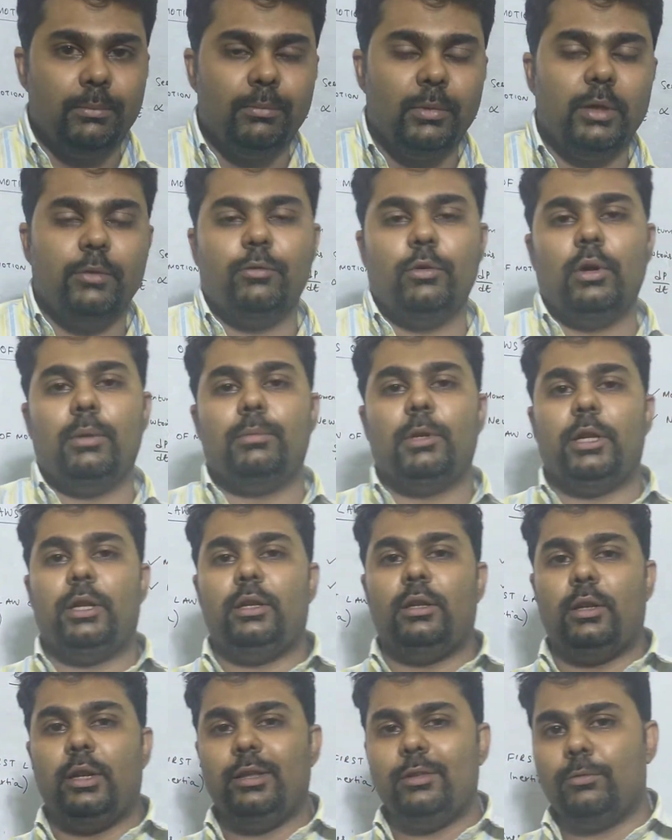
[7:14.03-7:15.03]
If you apply
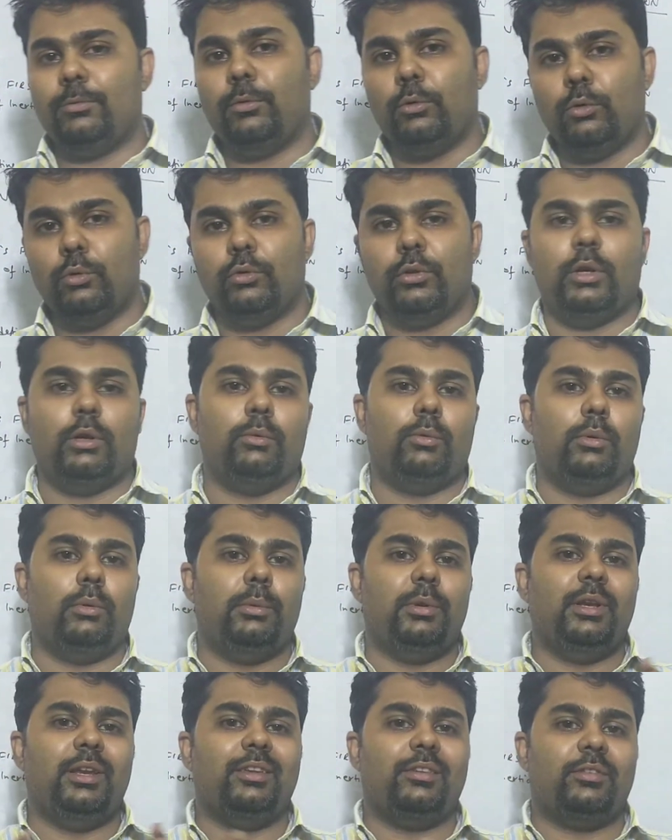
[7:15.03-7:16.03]
less force, there will be
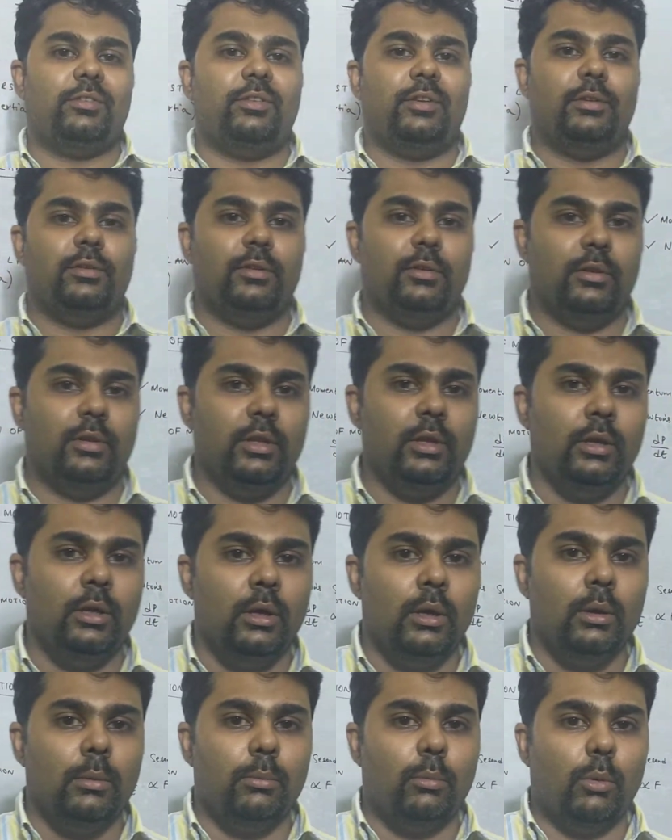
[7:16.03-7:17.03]
less change in the
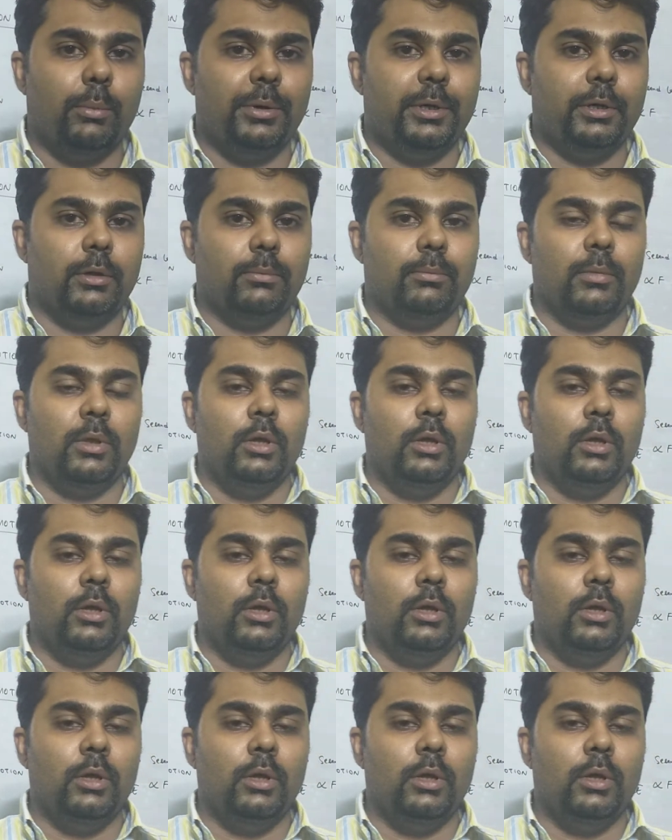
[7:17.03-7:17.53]
momentum.